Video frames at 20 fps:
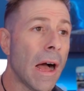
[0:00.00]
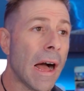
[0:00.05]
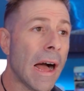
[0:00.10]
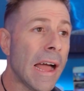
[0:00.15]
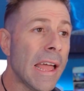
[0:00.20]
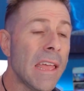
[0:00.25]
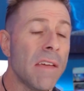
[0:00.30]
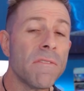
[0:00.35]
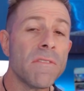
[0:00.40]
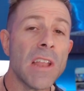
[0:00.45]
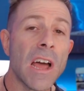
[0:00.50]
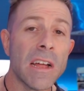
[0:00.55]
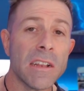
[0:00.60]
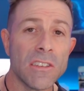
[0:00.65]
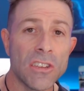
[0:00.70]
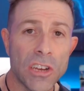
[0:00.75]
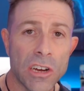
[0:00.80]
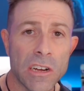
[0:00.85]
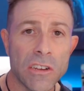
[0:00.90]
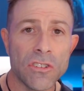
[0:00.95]
I have
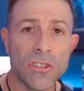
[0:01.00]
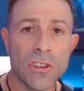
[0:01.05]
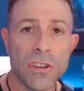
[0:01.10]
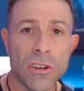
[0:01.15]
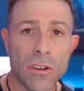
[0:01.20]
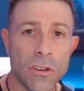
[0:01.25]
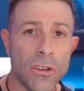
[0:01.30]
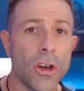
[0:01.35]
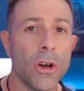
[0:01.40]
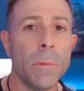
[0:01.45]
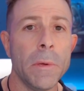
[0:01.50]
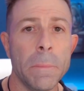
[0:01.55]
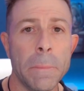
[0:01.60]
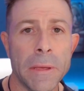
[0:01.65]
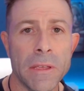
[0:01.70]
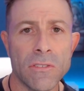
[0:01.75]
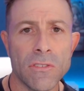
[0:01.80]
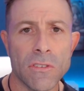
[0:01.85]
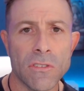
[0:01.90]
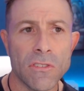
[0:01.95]
not touched an Adobe
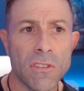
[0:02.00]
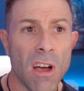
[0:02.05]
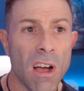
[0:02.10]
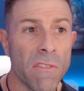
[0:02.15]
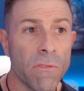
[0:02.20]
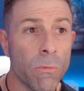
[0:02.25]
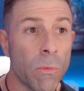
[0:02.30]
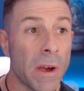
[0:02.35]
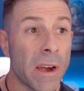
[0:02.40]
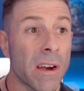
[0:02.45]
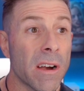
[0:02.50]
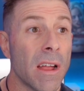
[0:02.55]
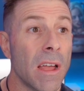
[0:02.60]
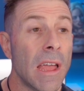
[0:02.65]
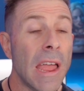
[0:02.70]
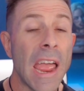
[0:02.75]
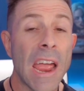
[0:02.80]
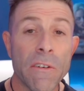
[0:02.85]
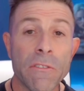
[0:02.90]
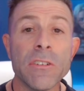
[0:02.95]
piece of software
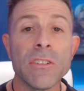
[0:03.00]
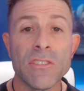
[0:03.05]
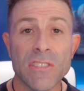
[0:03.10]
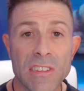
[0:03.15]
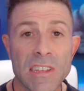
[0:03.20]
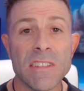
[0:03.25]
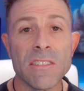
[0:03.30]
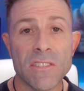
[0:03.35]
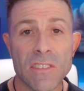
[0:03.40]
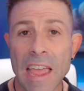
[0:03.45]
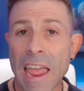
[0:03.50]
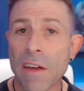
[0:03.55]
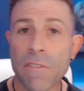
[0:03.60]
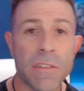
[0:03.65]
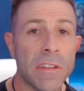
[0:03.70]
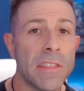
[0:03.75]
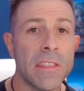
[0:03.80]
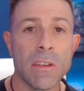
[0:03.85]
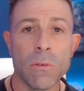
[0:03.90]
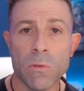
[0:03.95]
ever since
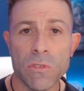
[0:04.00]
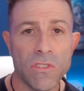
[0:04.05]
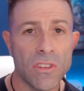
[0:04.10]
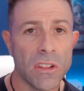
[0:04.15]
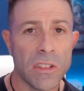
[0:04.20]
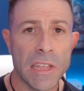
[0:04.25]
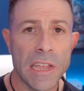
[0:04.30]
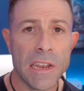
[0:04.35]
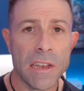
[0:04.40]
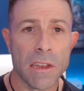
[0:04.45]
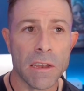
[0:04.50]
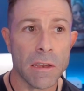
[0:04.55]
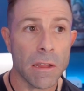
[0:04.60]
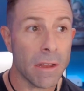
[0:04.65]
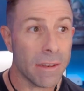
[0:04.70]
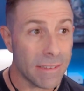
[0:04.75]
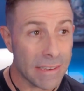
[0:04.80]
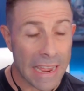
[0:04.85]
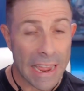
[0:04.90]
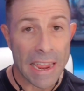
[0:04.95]
everything was deleted,
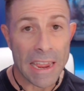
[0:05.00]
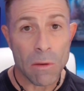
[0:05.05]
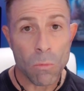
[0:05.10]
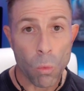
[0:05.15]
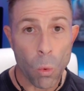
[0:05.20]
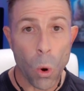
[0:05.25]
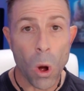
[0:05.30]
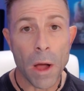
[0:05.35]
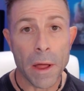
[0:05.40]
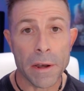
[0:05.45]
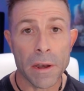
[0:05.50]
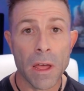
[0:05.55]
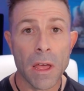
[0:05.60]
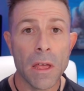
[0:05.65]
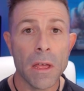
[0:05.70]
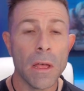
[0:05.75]
day one.